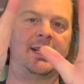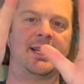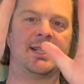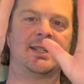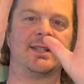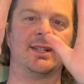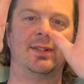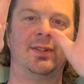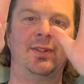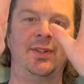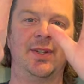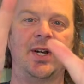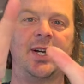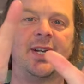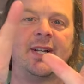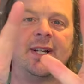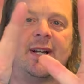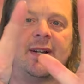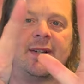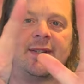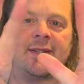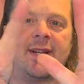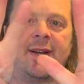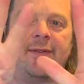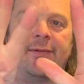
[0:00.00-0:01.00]
It's a 9
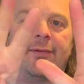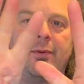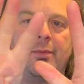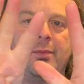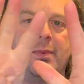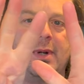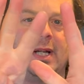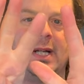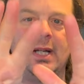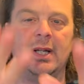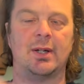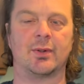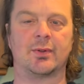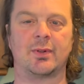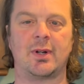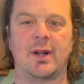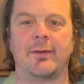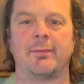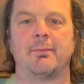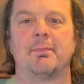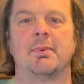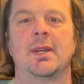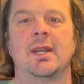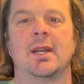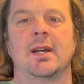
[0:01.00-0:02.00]
out of 10 from Real Ale
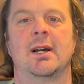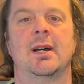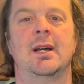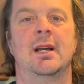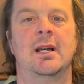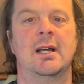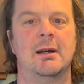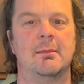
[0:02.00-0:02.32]
Craft Beer.